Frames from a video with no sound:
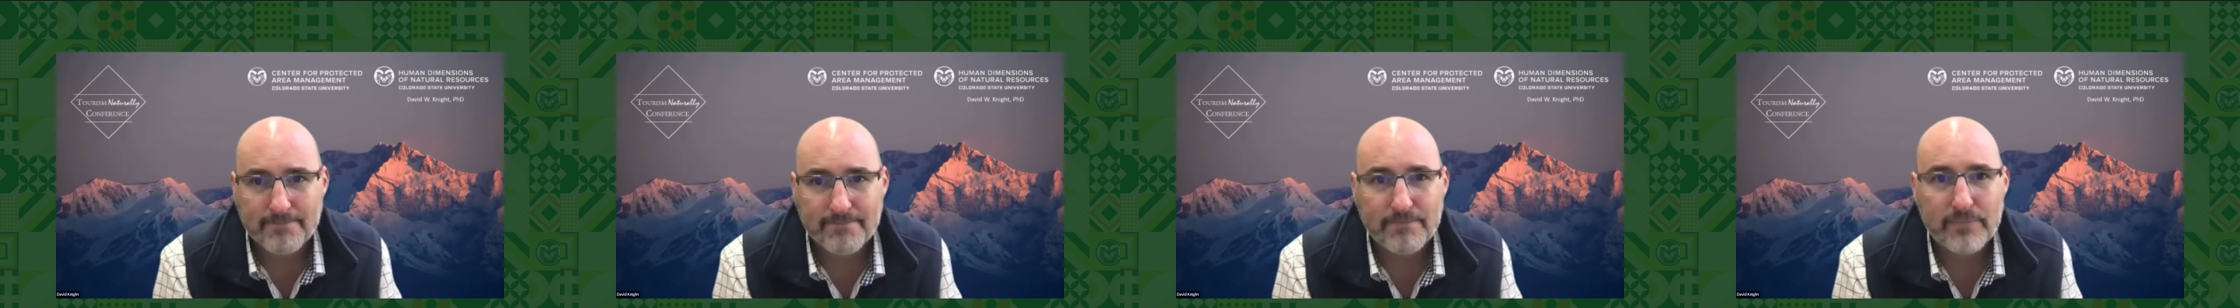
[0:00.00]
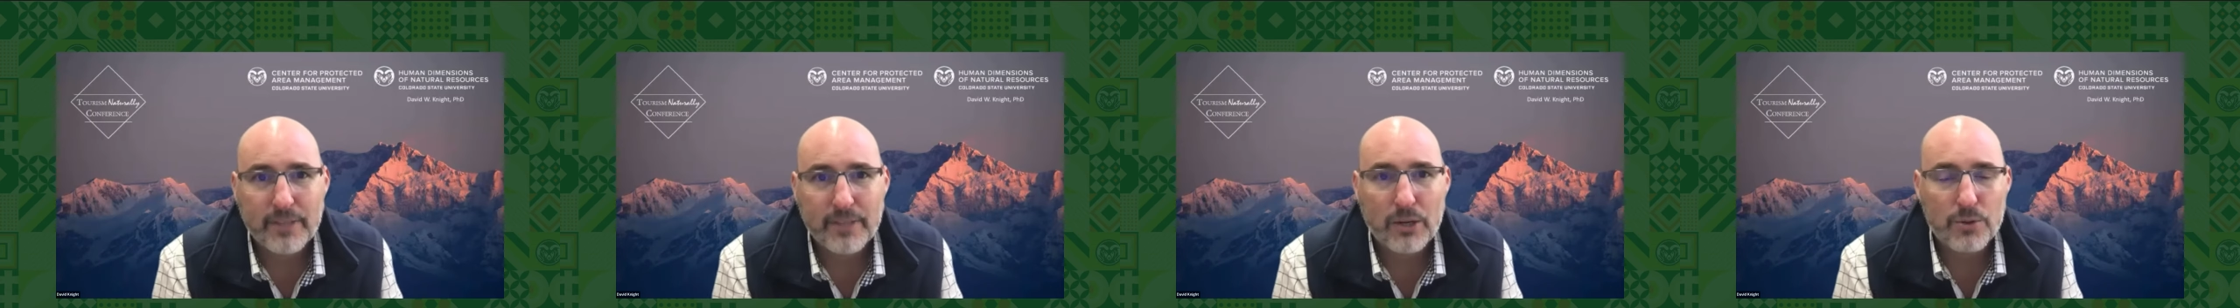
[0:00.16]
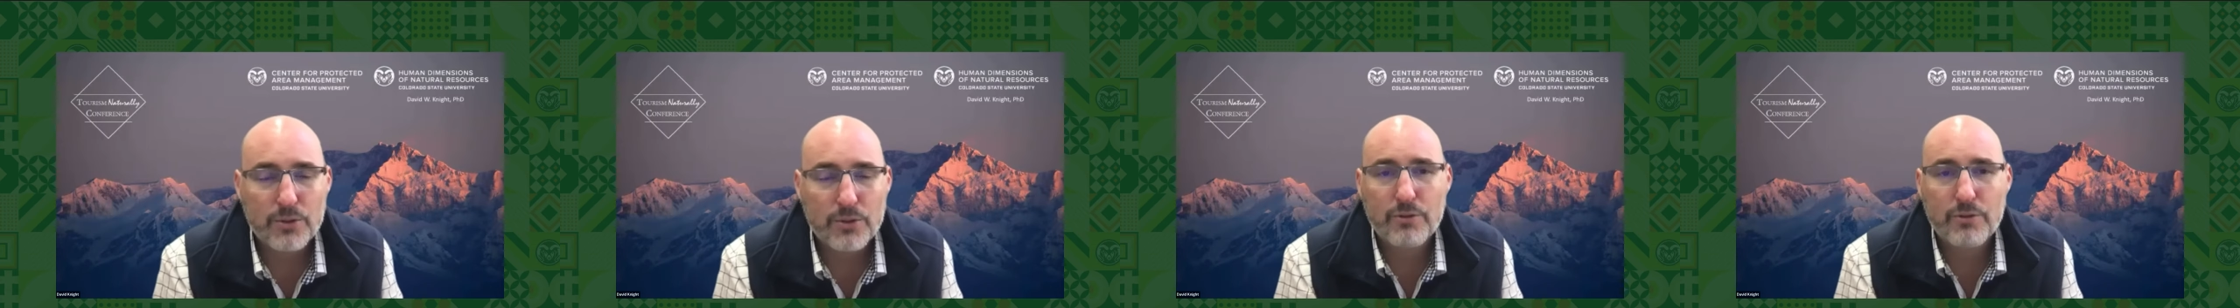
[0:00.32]

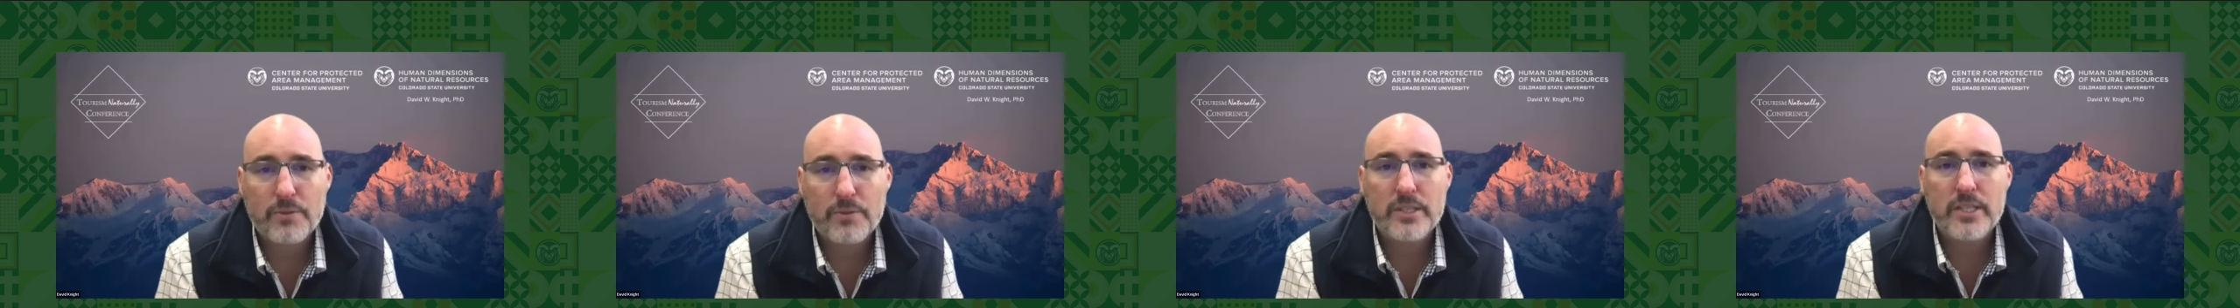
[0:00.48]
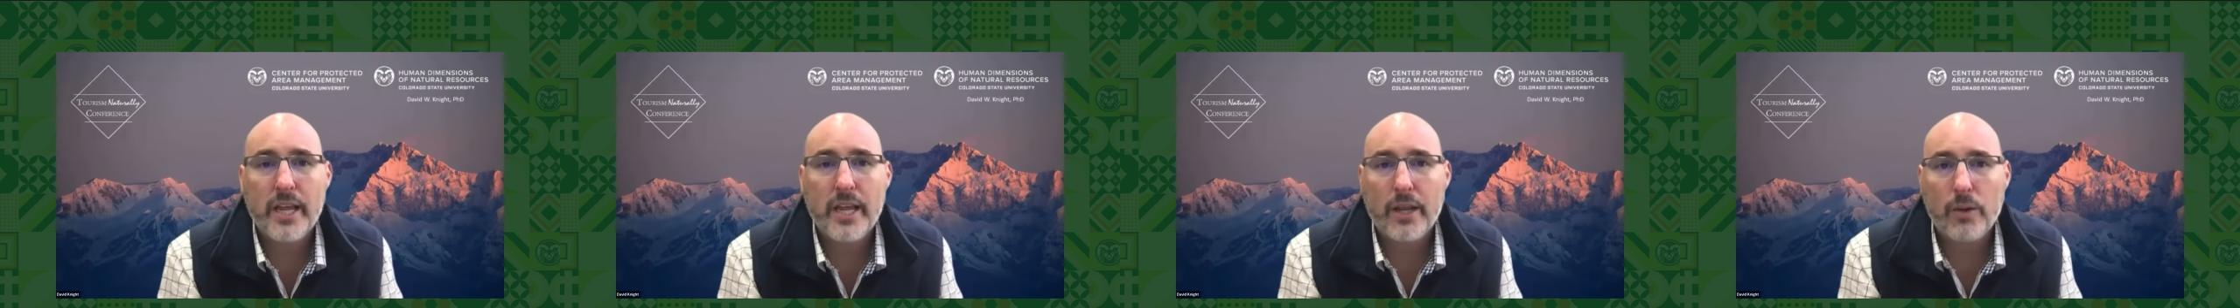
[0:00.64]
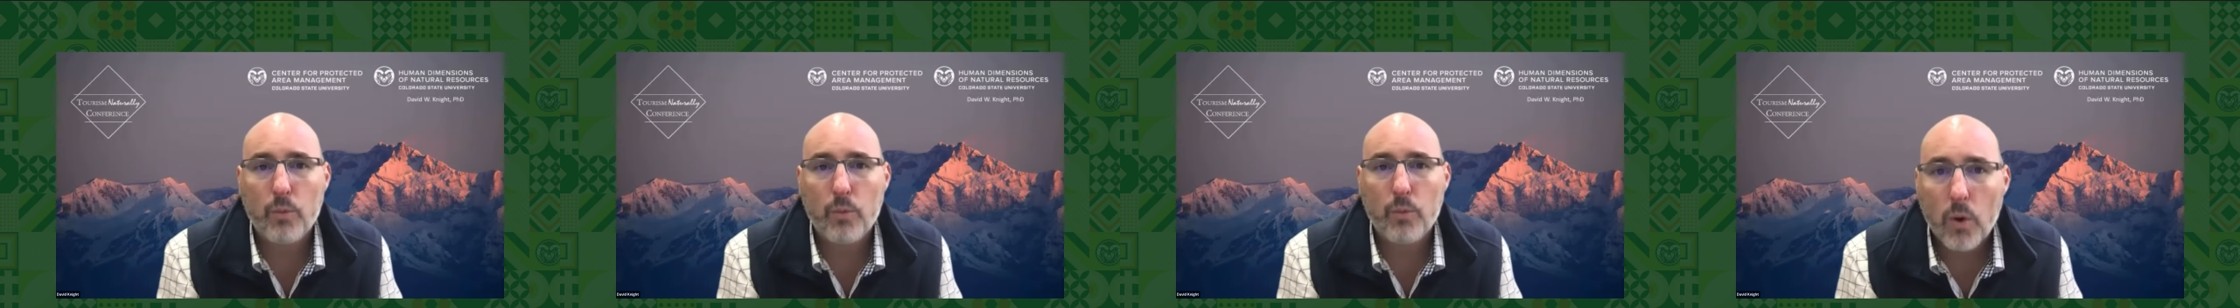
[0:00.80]
that was from
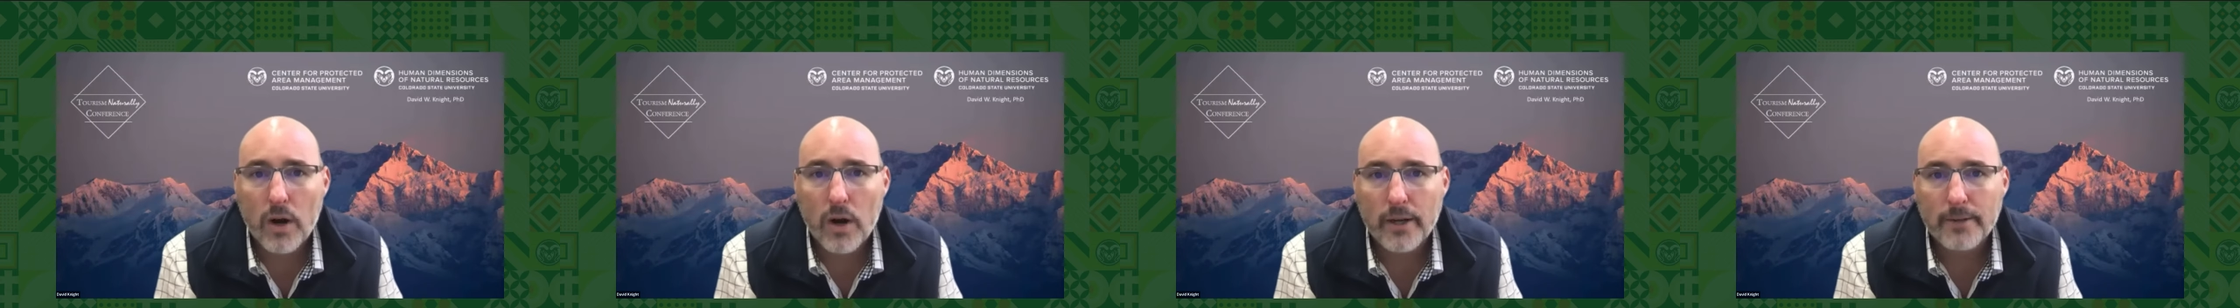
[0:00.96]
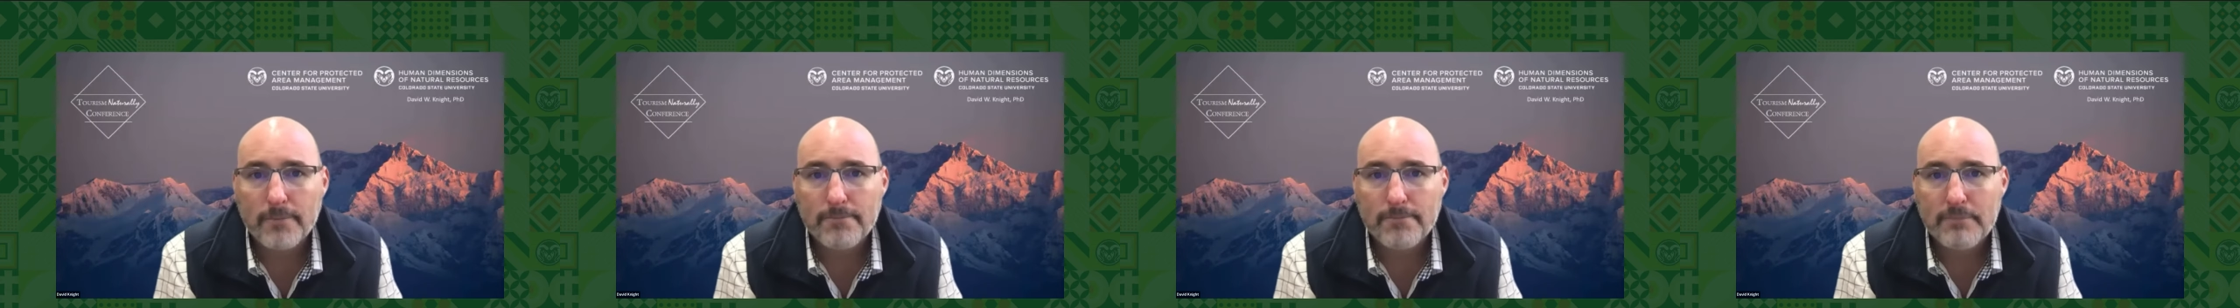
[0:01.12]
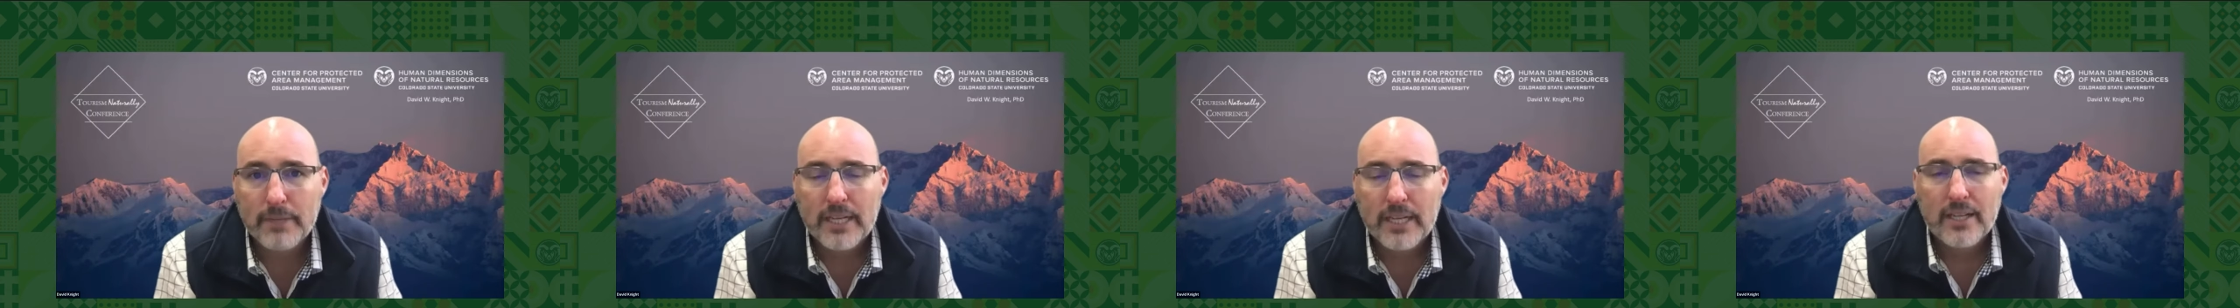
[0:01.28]
day
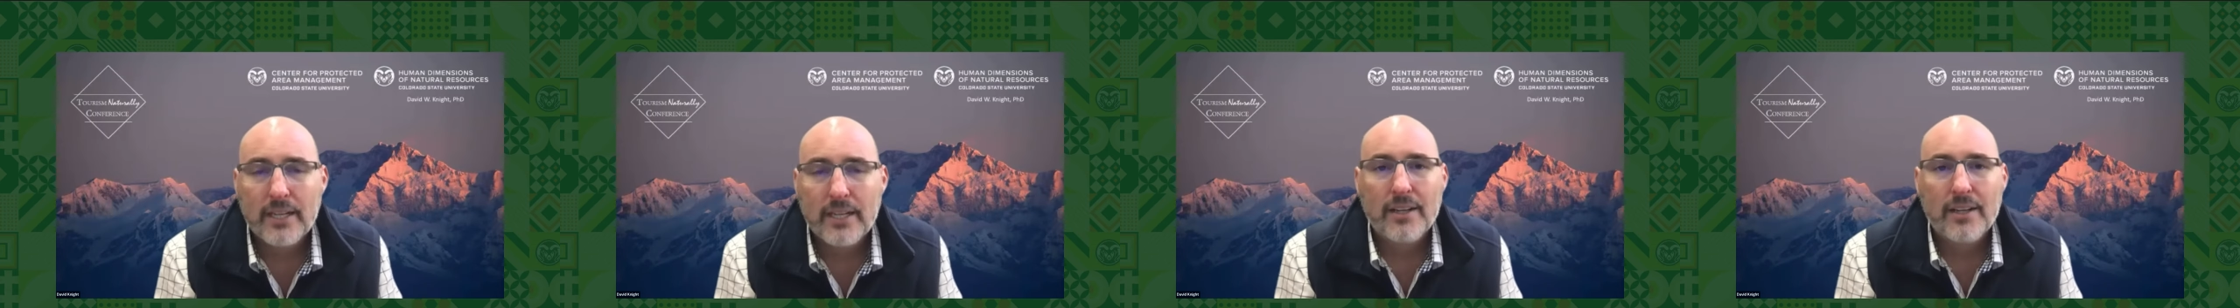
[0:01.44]
one,